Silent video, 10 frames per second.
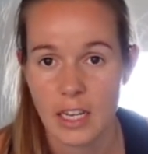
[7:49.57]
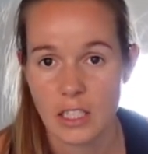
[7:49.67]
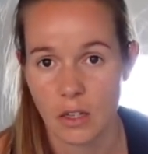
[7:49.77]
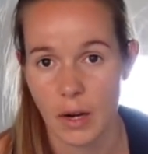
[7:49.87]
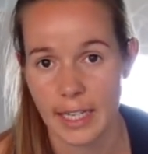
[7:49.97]

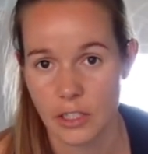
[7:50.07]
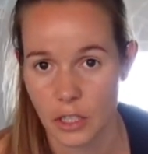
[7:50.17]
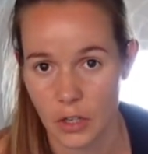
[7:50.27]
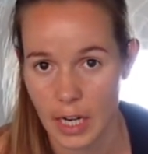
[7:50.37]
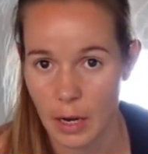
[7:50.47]
So I
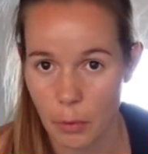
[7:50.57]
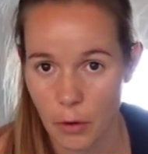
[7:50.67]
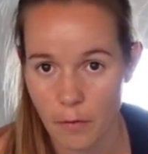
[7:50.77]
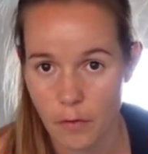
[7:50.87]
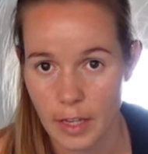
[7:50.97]
do get a
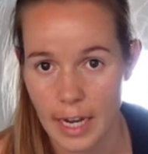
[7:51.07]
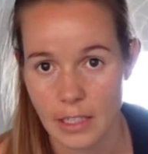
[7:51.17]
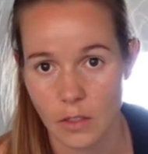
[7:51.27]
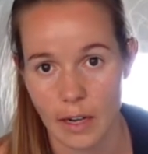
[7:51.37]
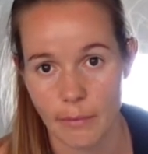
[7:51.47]
point for that.
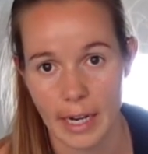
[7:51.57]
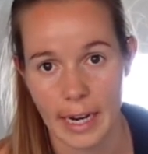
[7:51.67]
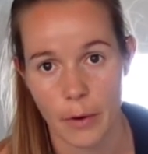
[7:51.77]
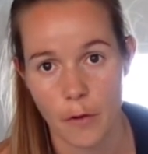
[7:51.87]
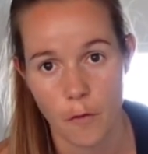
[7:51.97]
So I'm
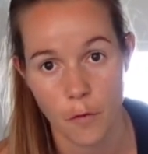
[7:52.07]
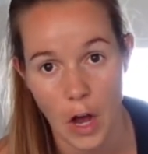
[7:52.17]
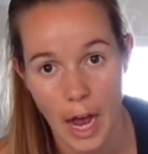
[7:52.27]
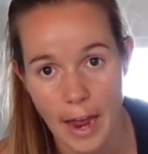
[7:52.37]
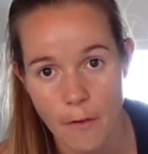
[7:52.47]
now at
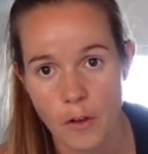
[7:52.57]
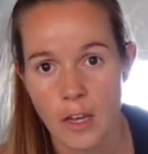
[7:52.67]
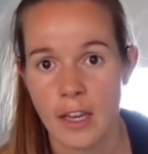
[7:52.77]
5,